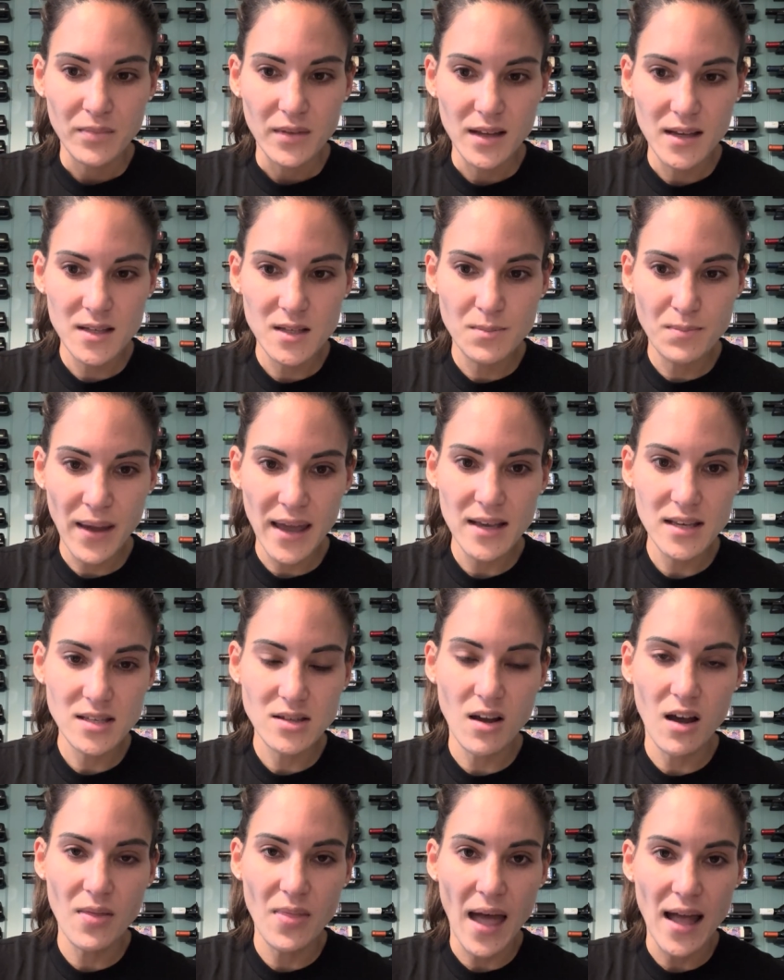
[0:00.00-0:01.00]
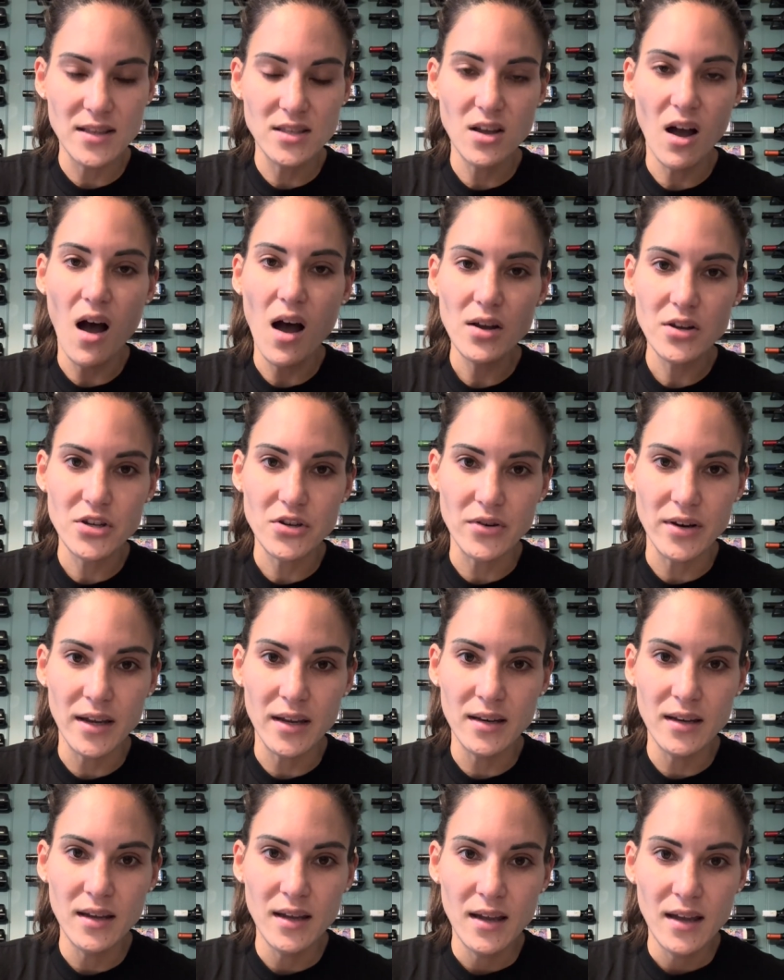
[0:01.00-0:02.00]
is based on that
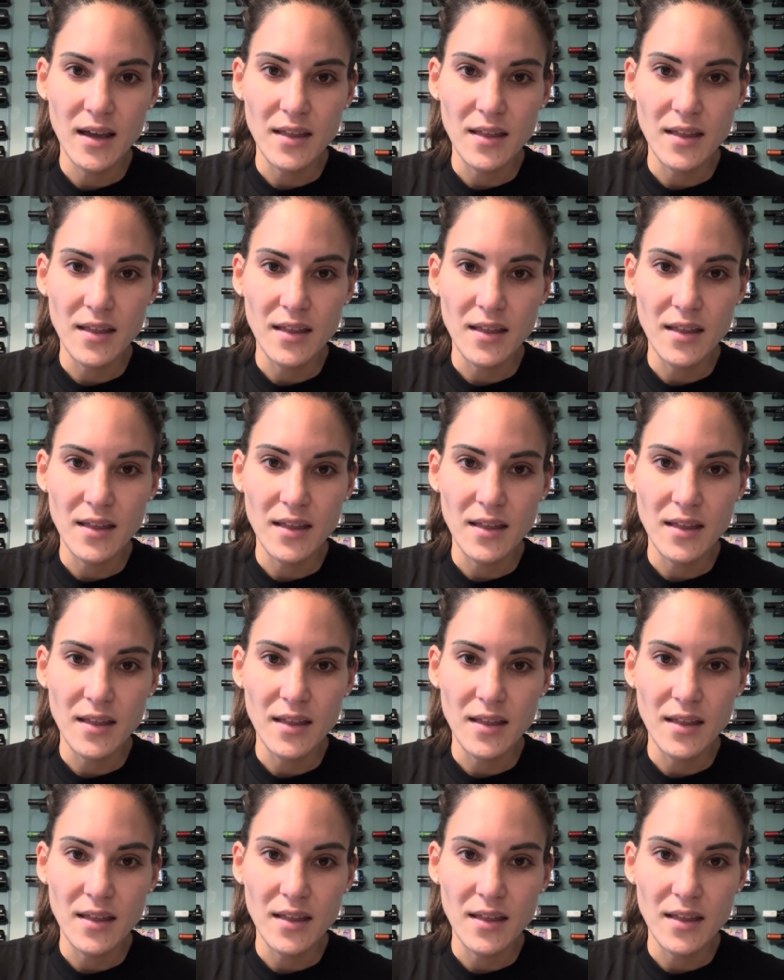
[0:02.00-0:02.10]
doctrine,